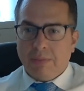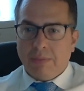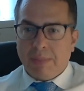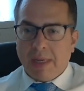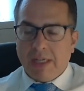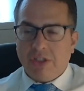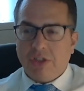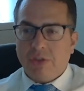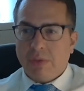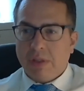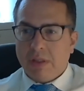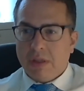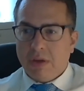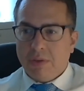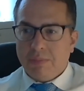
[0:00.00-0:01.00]
patients with
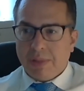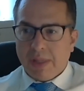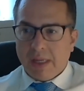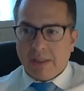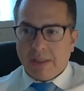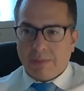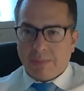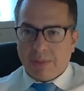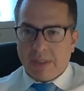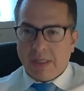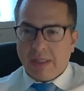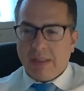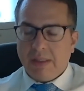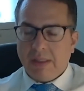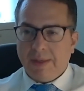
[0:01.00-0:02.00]
low platelets,
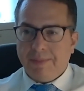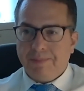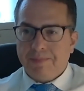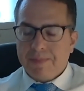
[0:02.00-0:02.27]
particularly